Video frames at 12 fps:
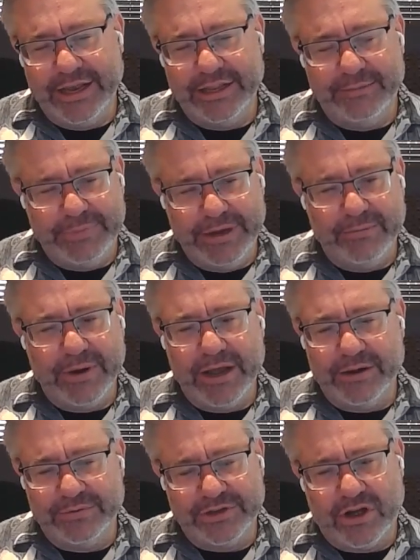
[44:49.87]
And the B
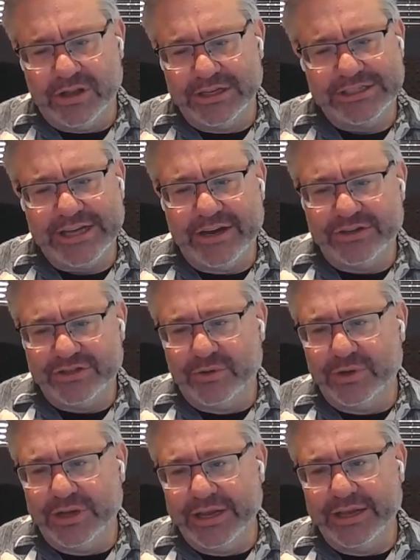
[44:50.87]
round was all insiders
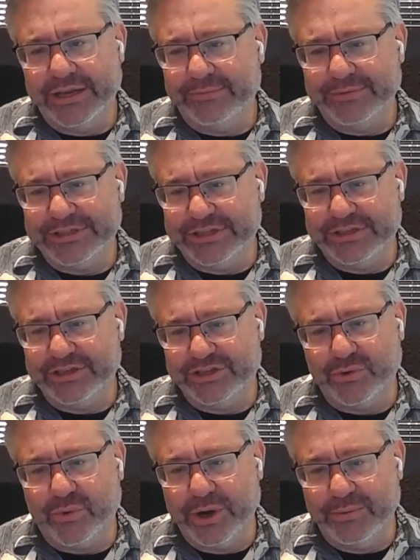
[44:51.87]
only. And it was just, the
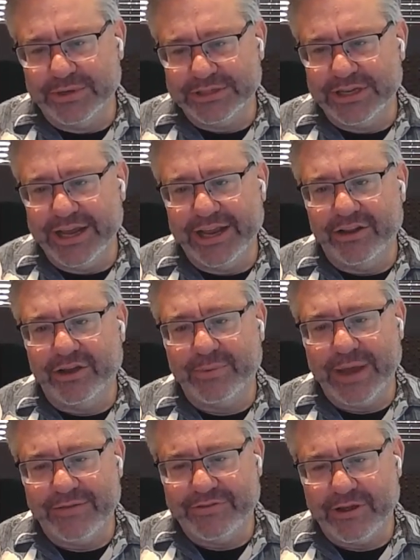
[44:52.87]
story was, hey, look,
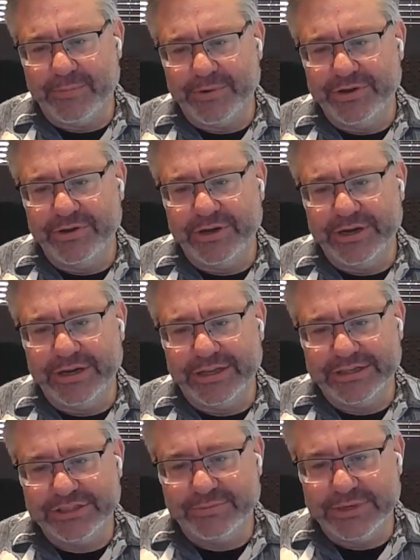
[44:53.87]
we have this opportunity.
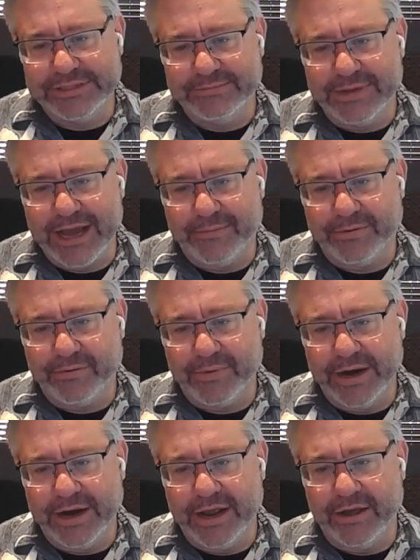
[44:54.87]
Let's just raise some capital
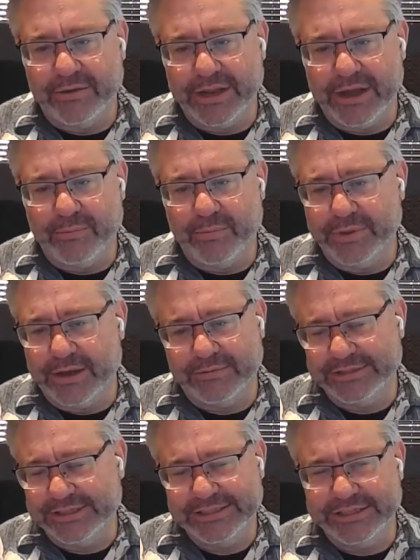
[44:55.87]
right now. And
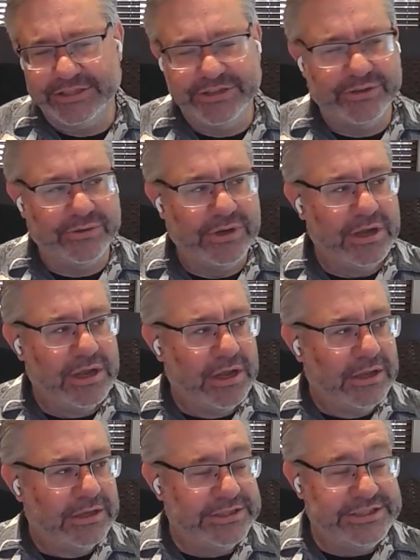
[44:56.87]
that was easy too.
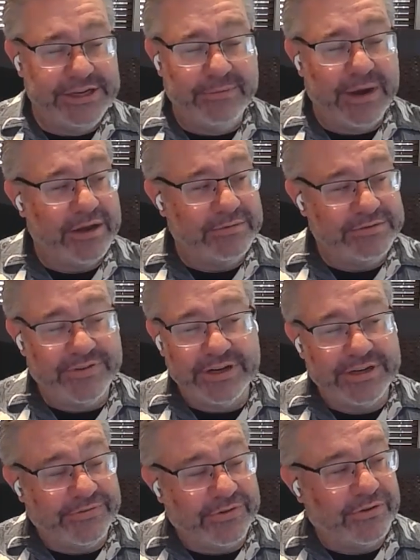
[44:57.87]
The C round was
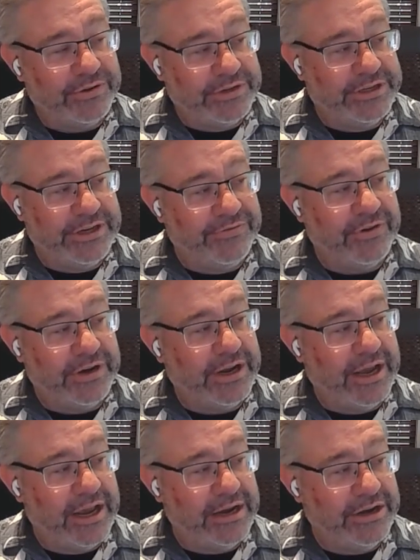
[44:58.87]
very different.
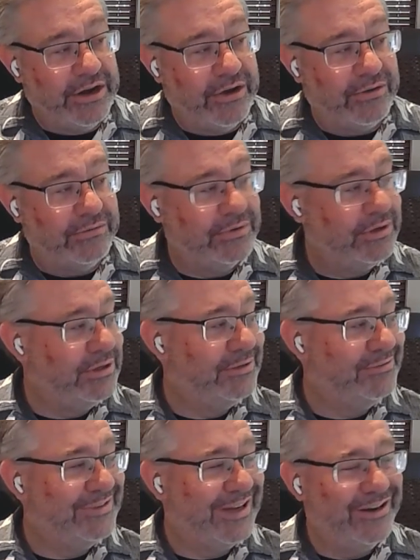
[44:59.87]
And, I
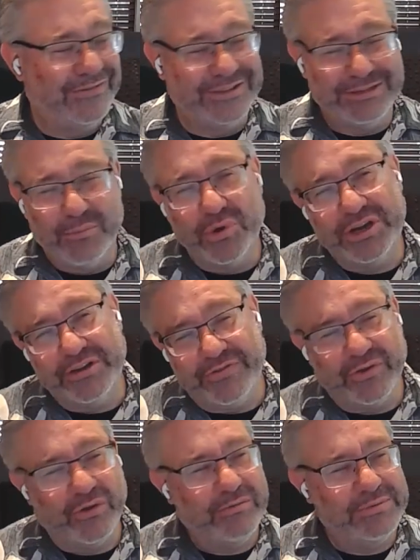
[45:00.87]
don't know if it's a more
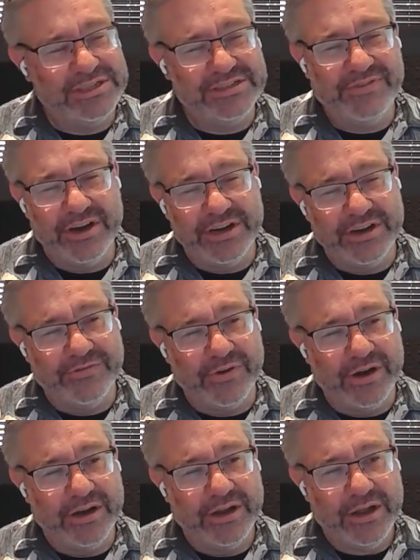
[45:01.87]
difficult, which is very
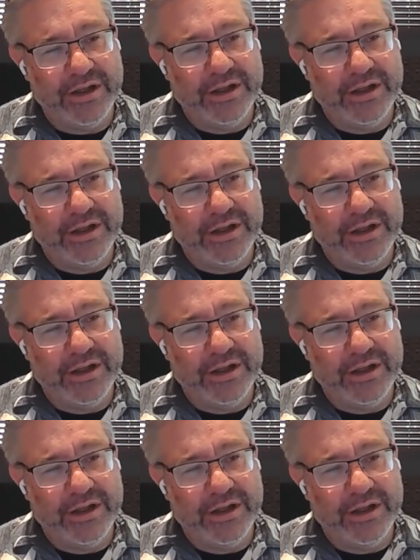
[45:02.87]
different.